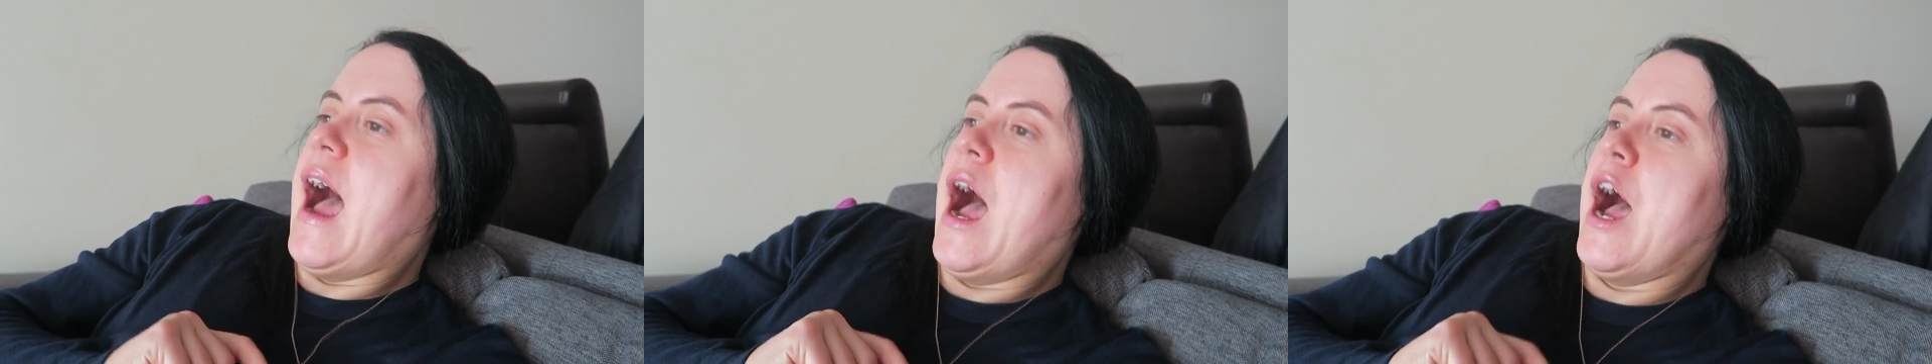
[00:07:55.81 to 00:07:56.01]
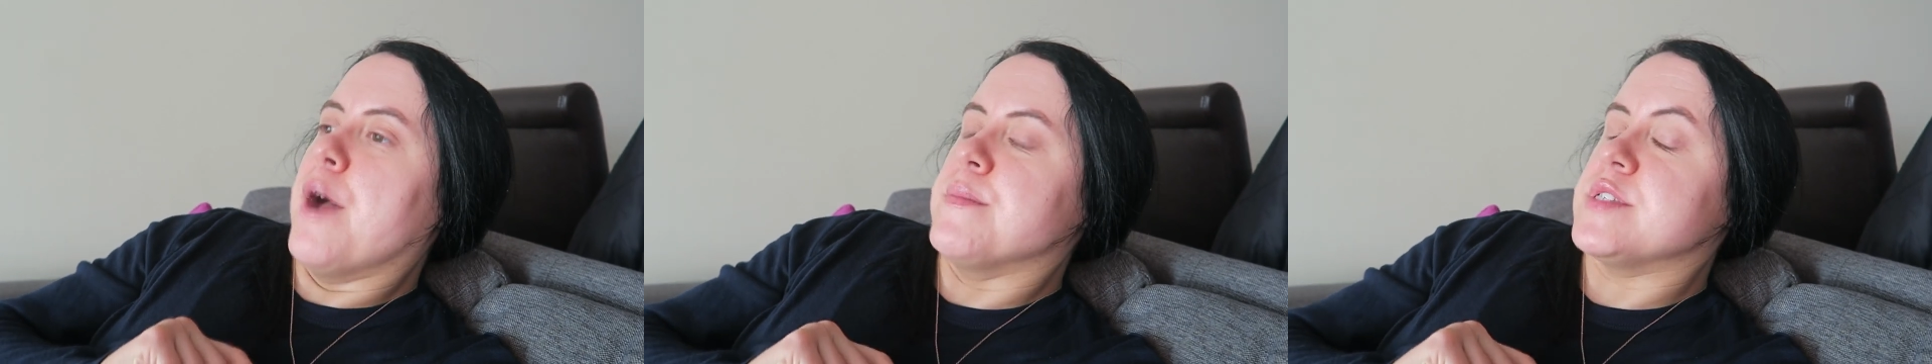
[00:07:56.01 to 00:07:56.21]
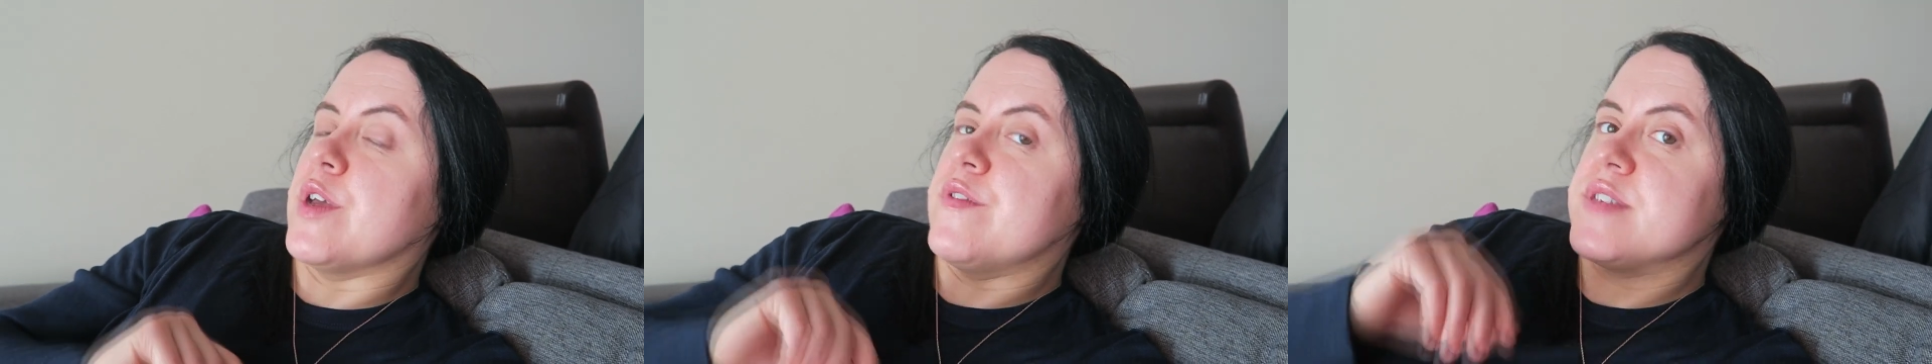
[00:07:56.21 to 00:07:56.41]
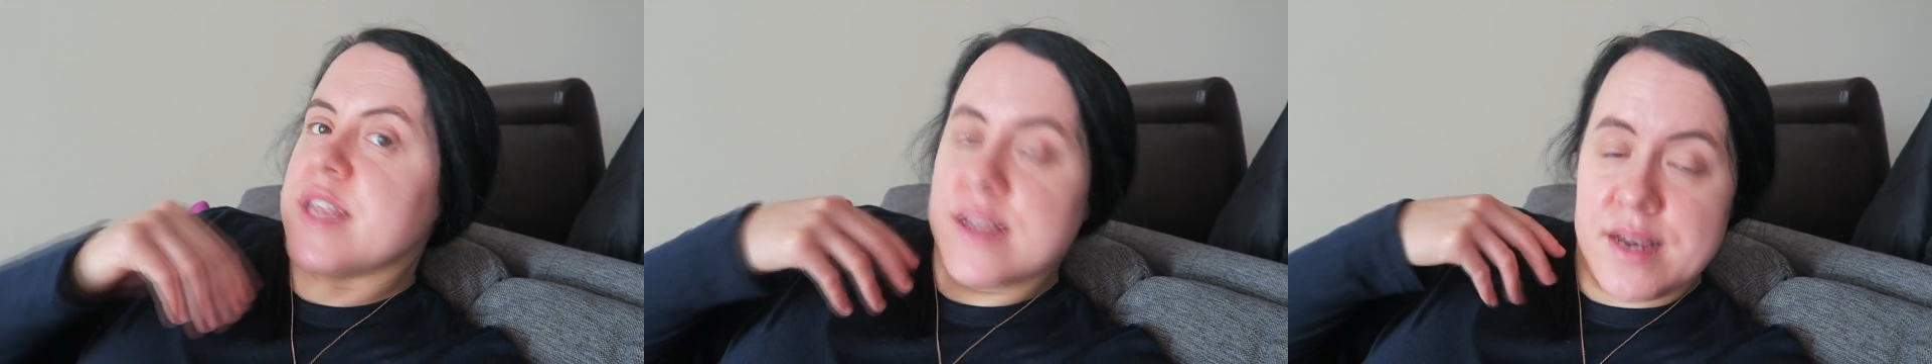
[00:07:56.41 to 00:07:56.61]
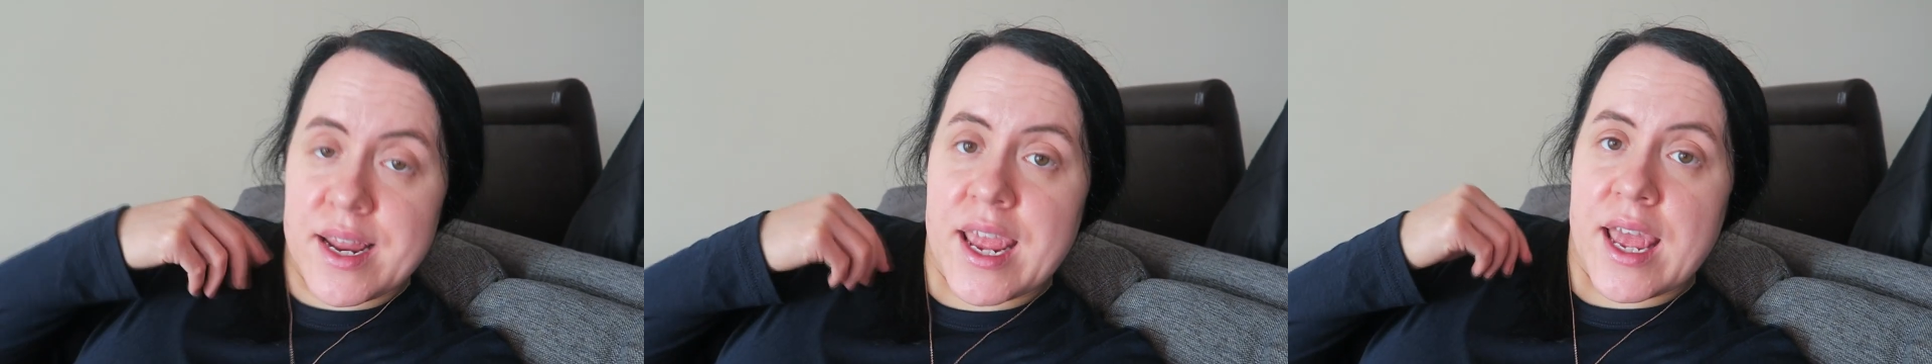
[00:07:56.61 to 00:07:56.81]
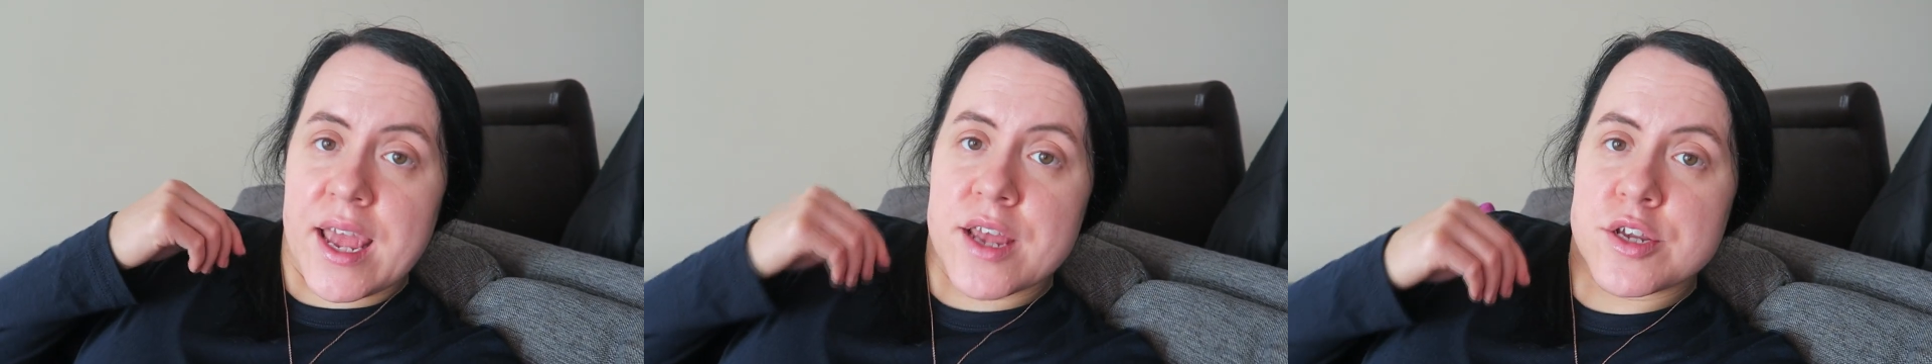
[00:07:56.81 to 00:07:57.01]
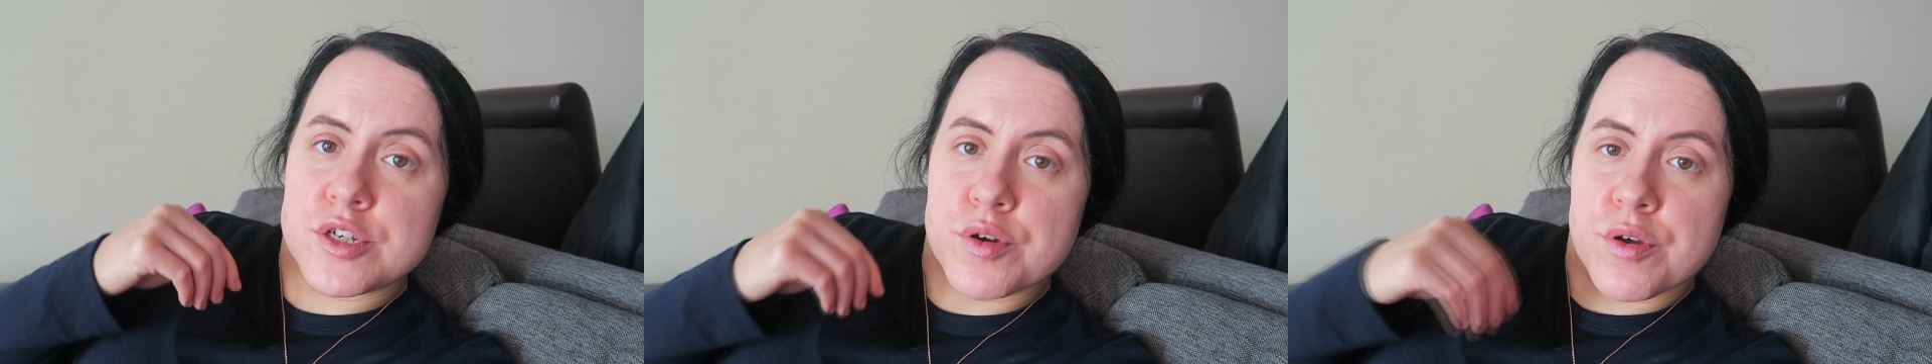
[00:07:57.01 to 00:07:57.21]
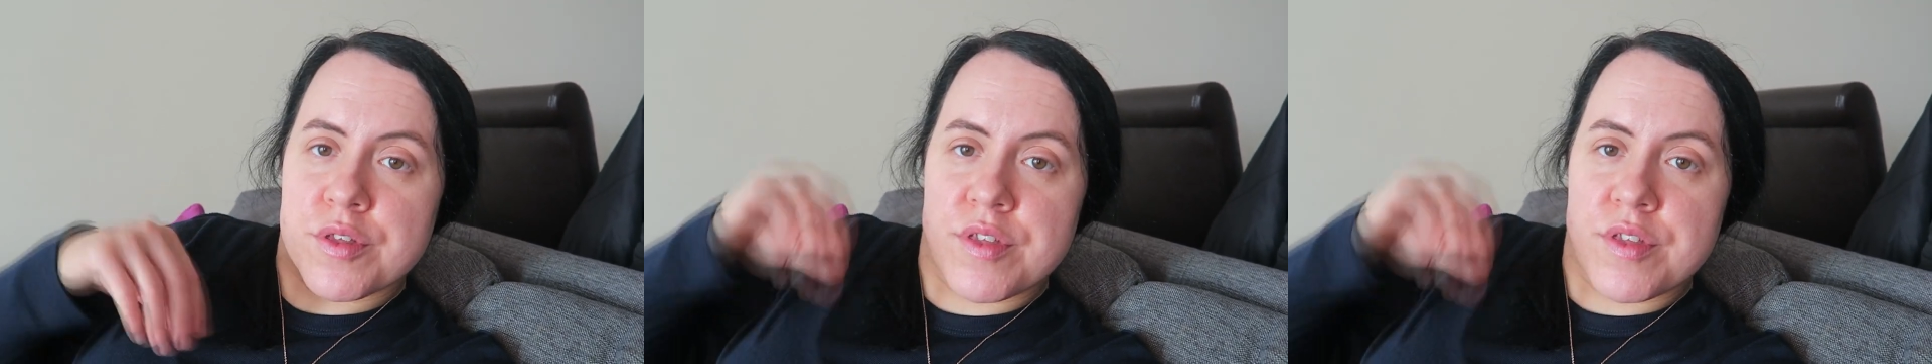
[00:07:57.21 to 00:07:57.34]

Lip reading: so if skincare is your